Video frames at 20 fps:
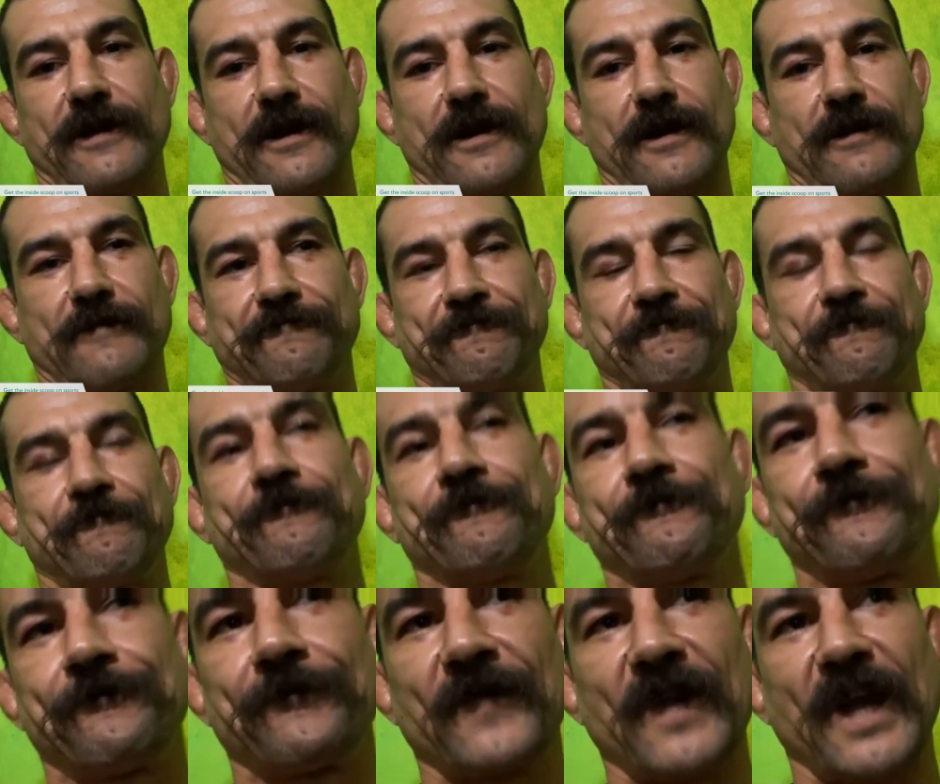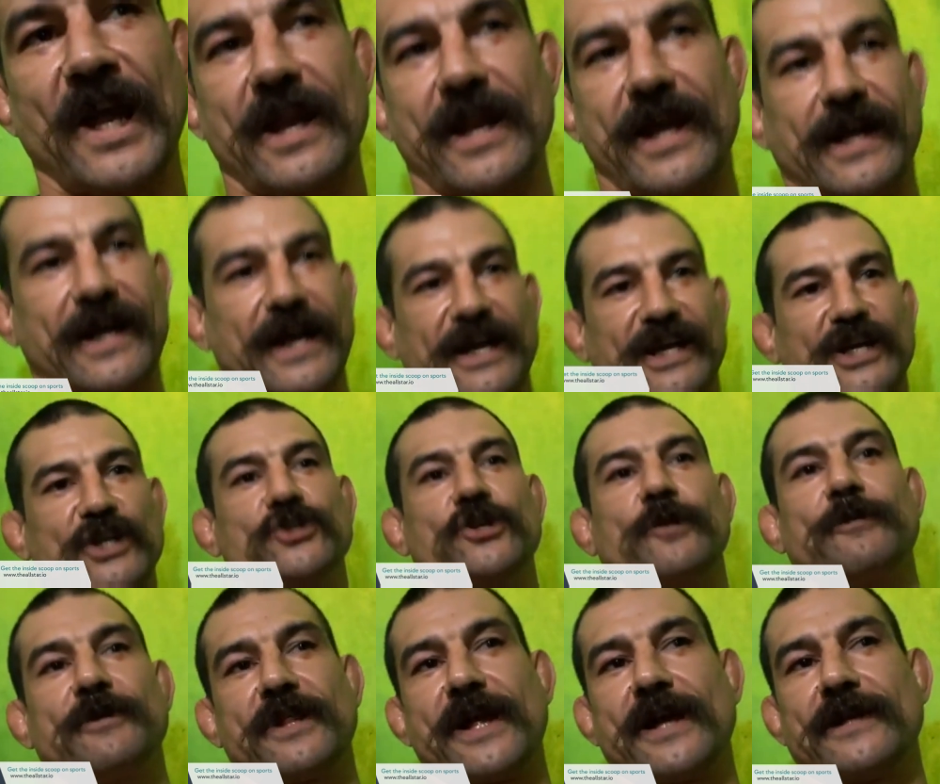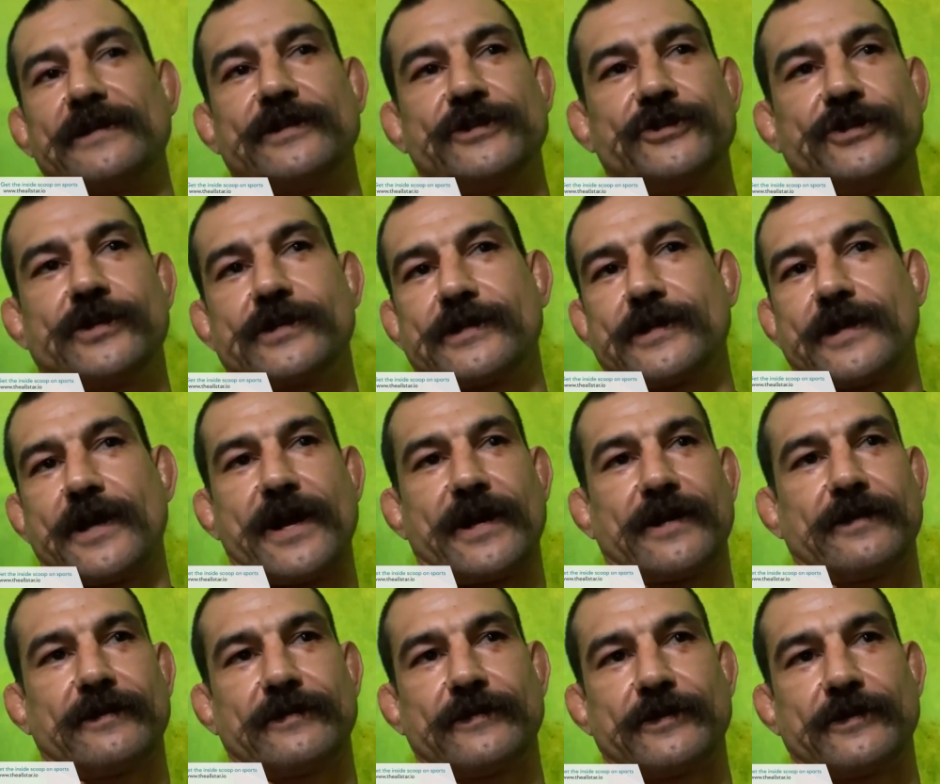and I kind of contribute that to just, like,